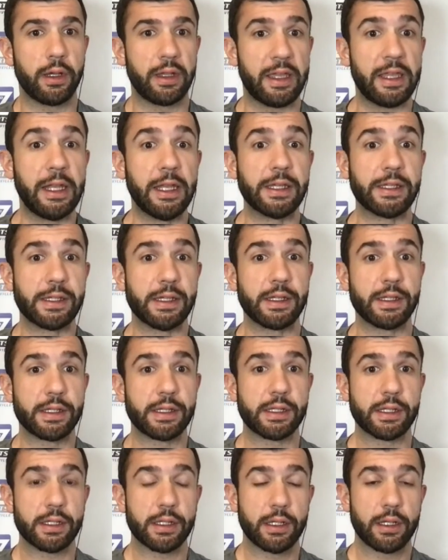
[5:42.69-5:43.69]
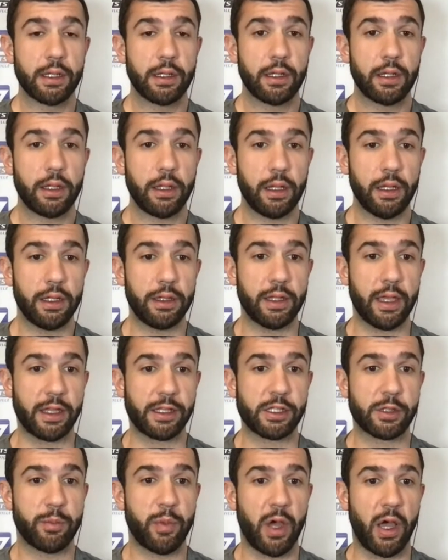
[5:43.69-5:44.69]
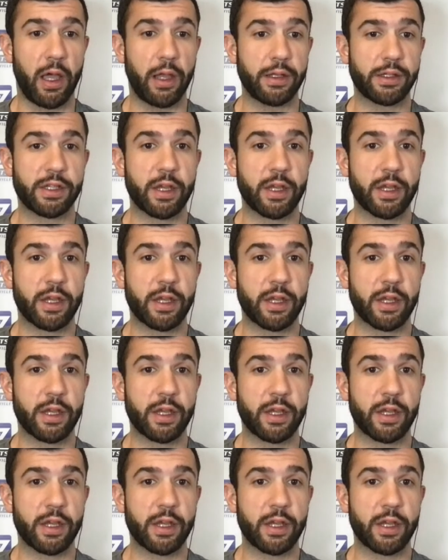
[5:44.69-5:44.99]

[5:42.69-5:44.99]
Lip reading: innocence in that spot.